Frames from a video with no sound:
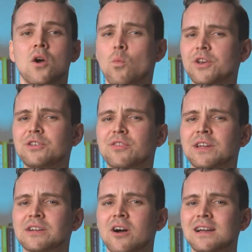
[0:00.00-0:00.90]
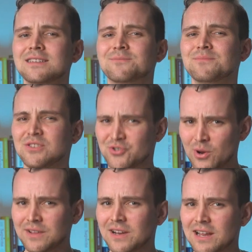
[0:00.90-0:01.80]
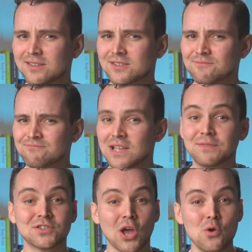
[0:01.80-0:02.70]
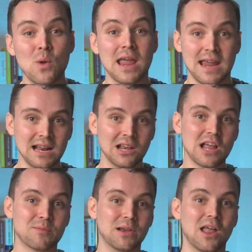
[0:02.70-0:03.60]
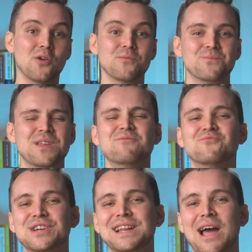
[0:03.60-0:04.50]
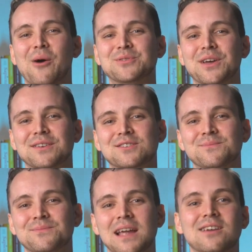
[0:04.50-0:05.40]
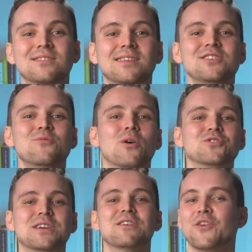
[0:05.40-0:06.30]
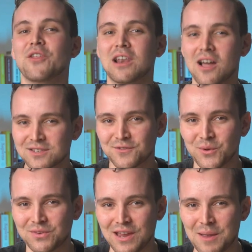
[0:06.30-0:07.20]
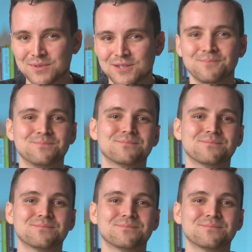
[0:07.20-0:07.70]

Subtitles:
What do you think, guys? Enjoying the list? If so, hit like below. It really helps us. And continue watching for the last 4 tips.